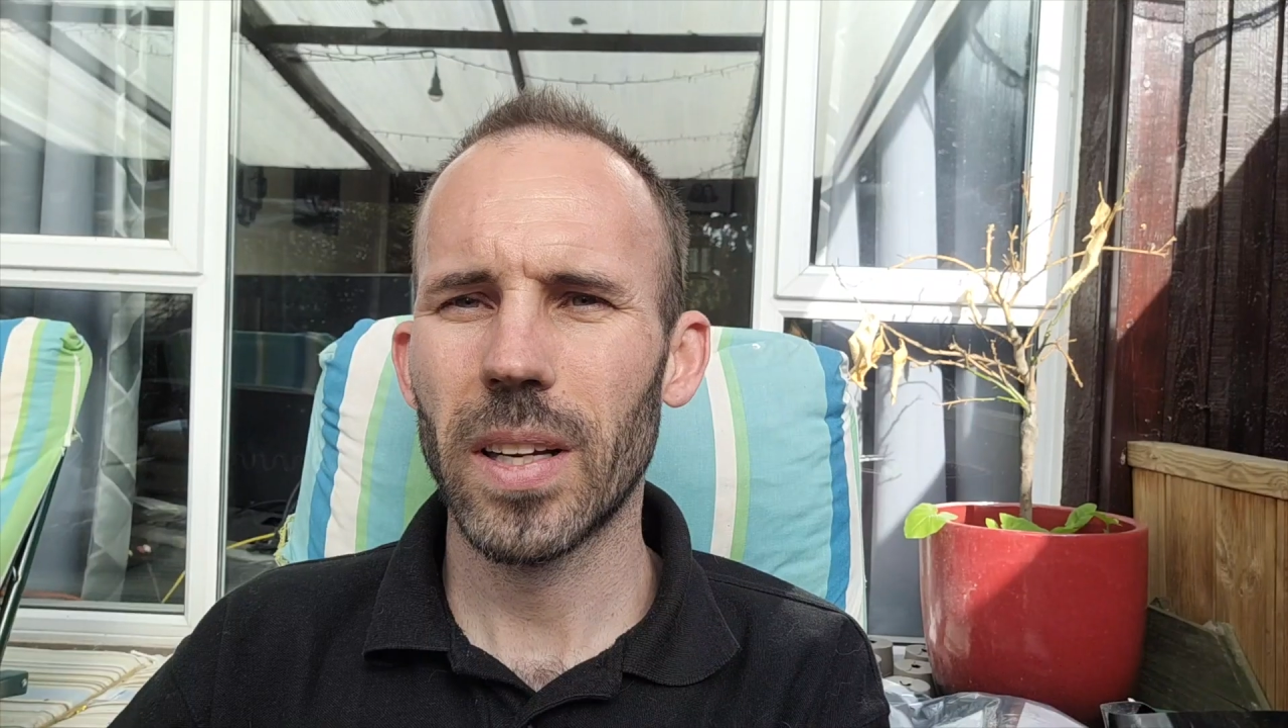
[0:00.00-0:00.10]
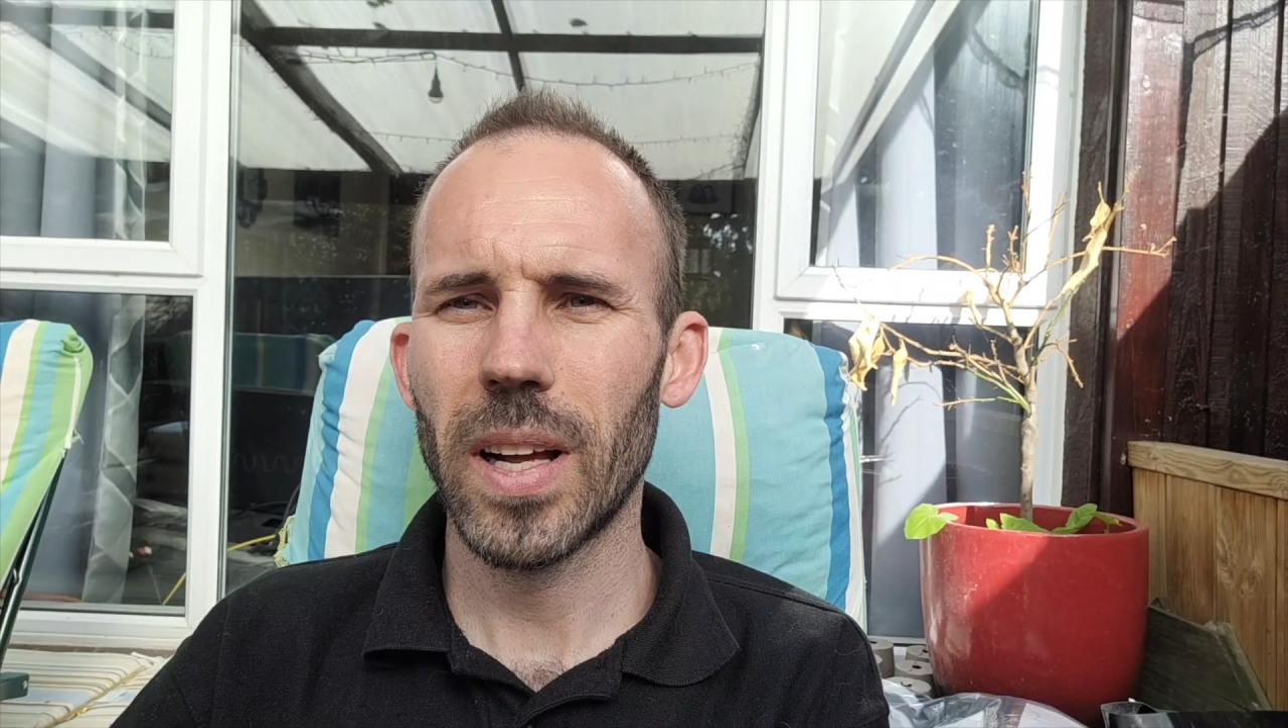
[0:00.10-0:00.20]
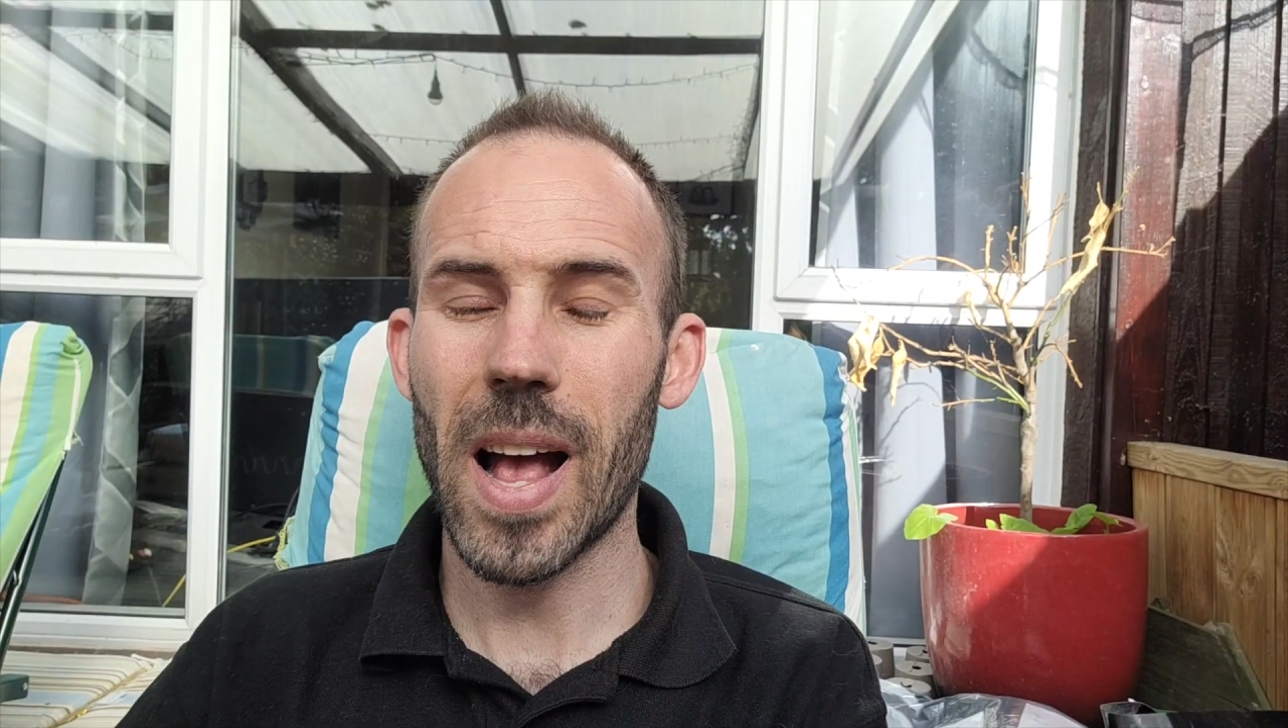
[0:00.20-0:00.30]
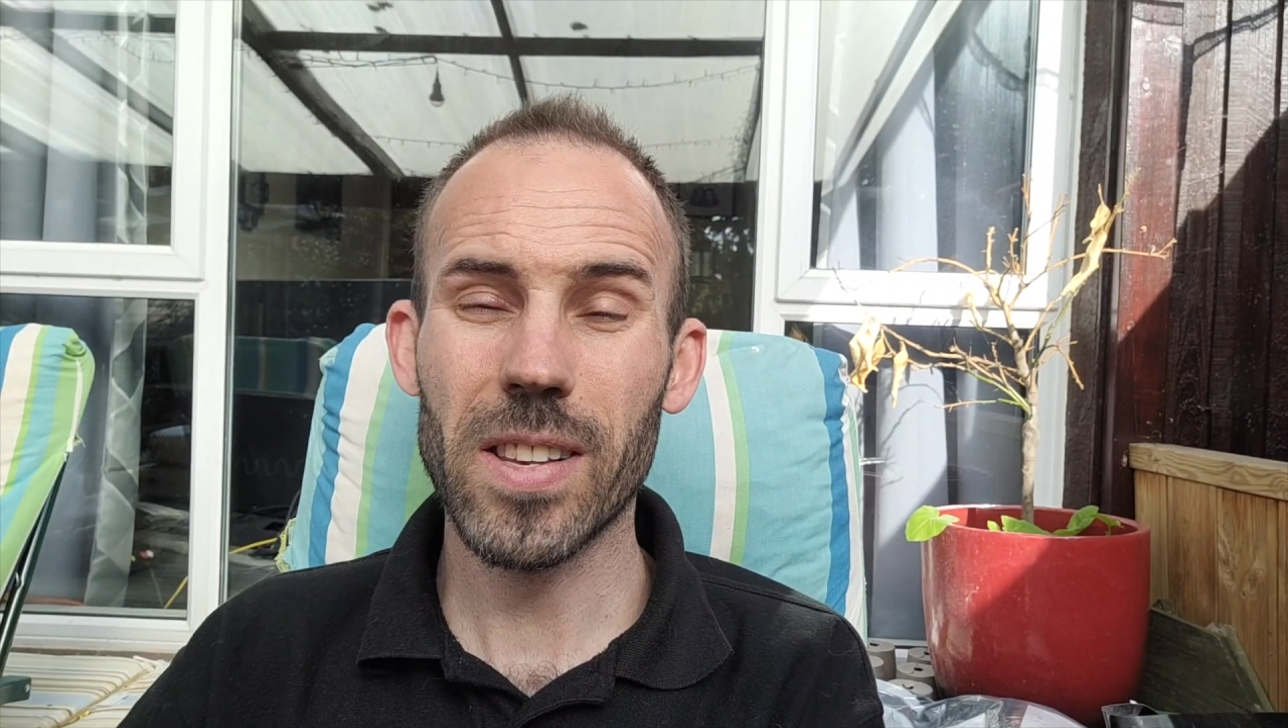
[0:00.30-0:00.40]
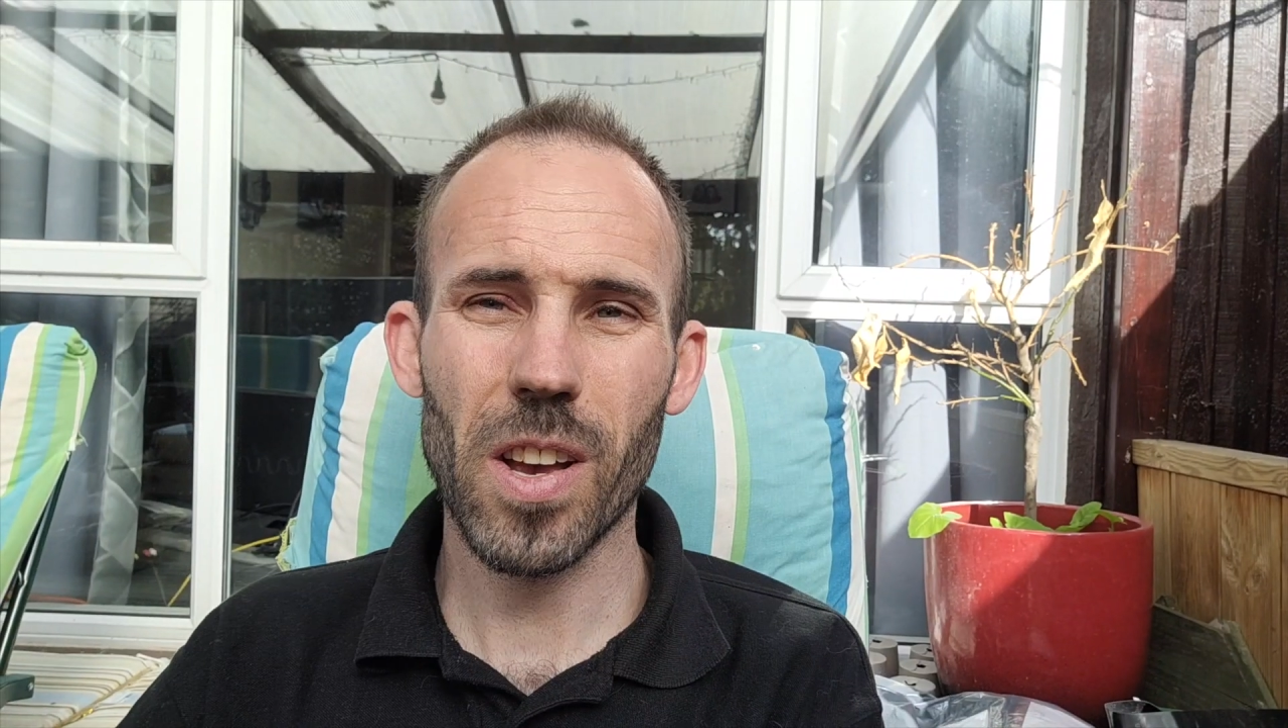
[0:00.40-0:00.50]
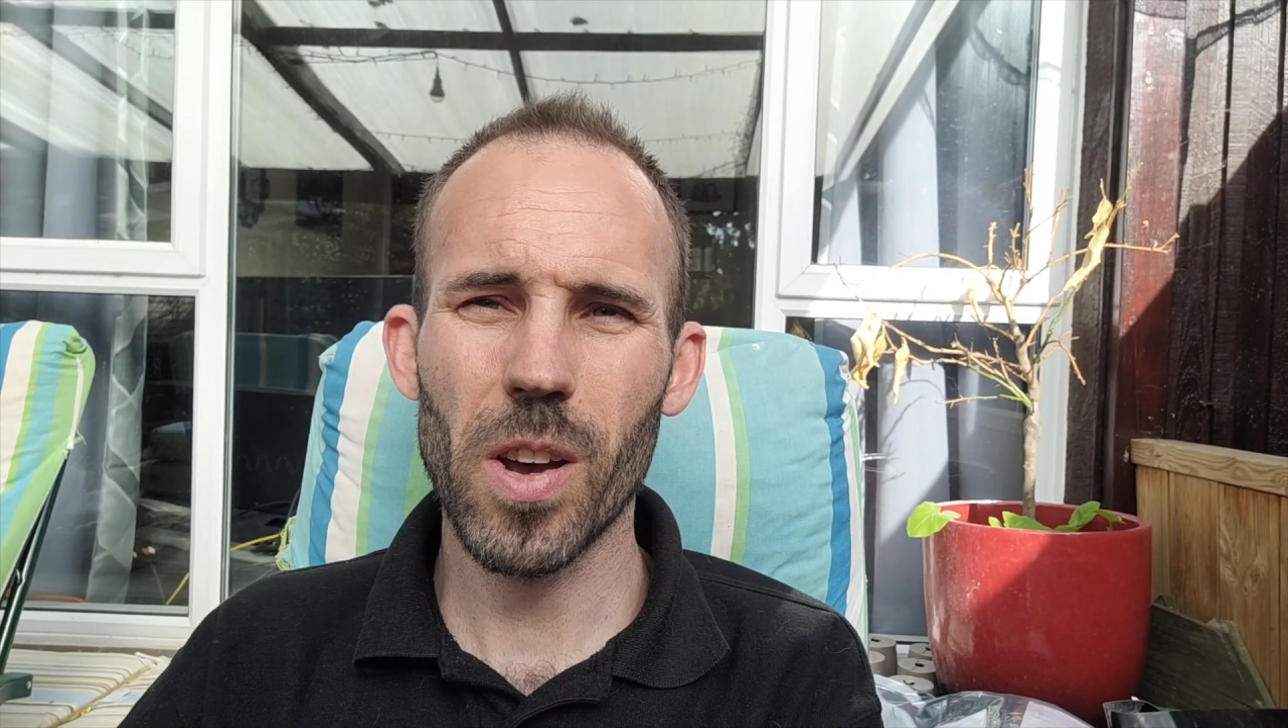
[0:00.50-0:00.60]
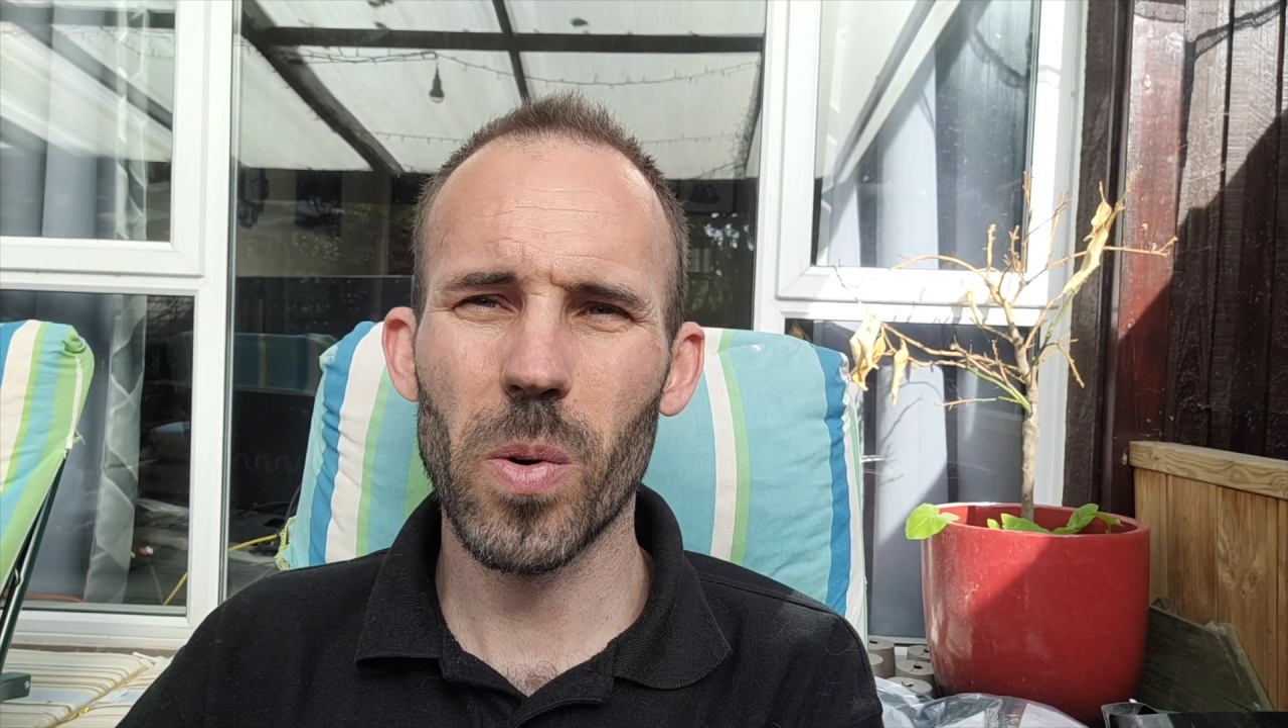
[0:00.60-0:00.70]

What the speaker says: as I